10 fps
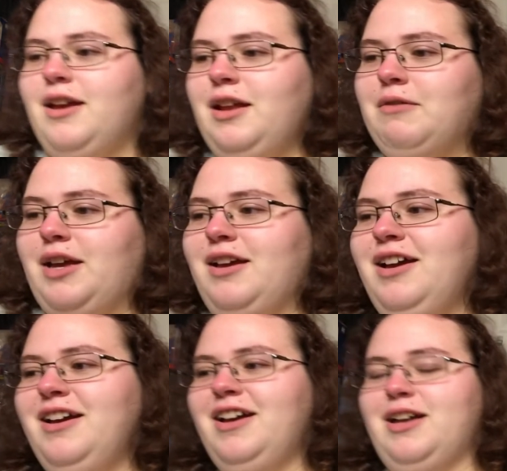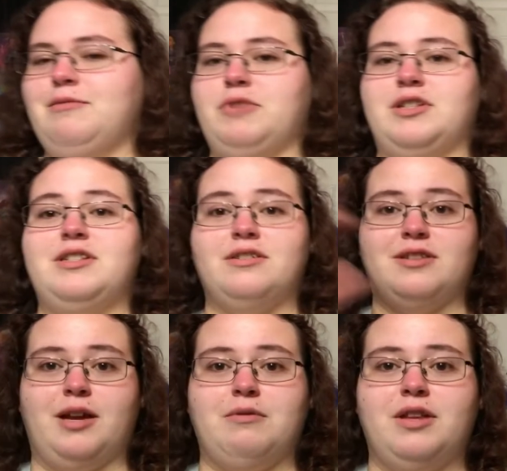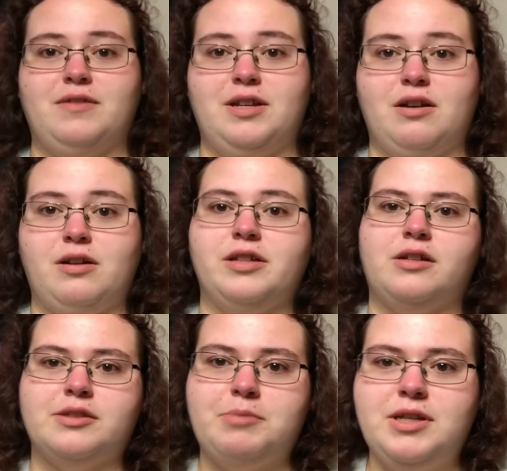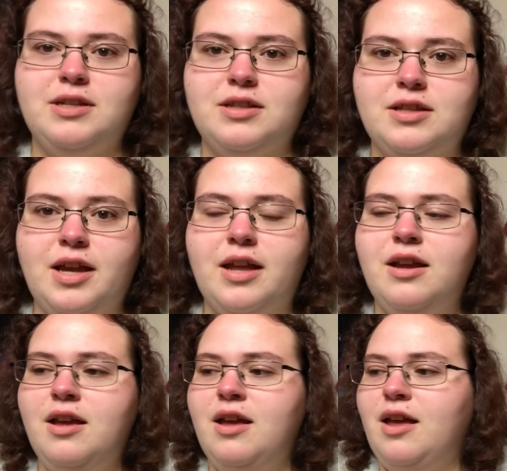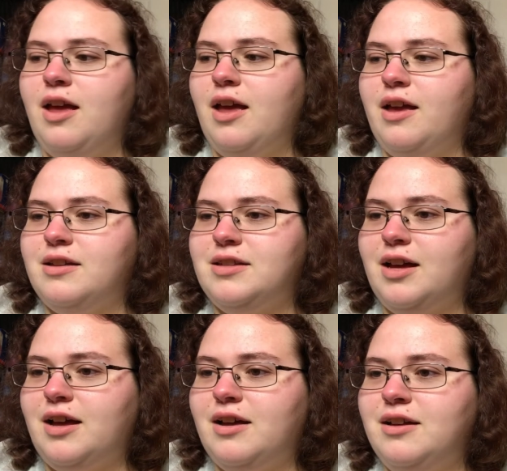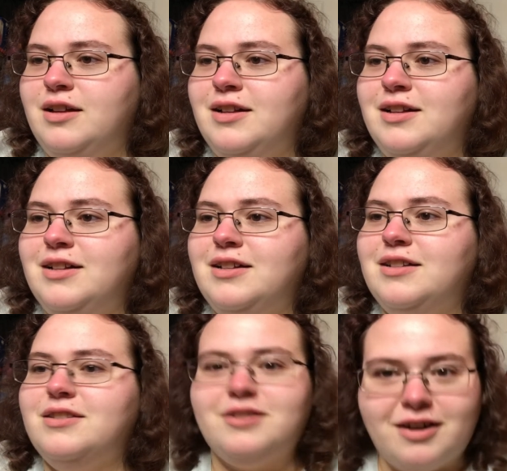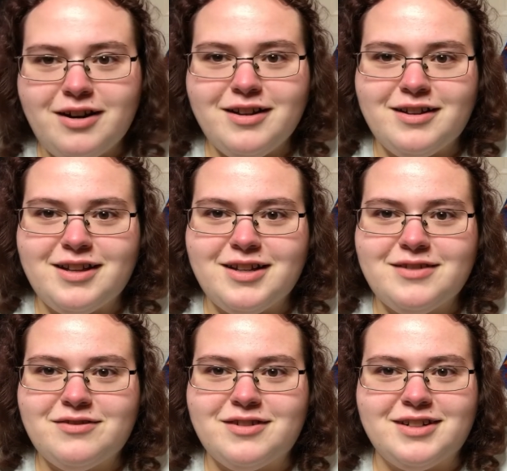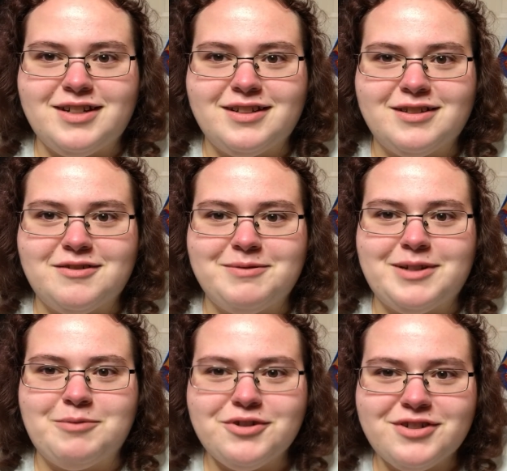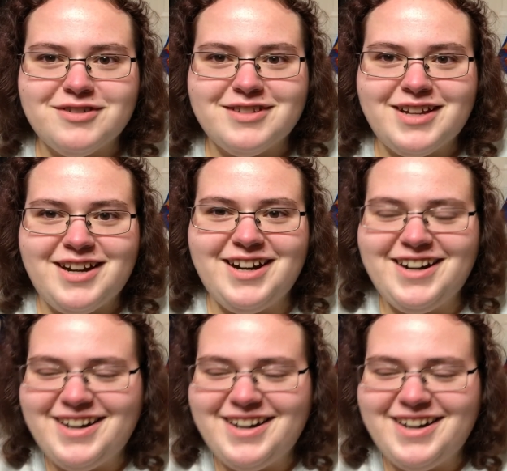Anyway, but seriously, I would love to hear all y'all's opinions on that. And sorry again for getting a little bit emotional there.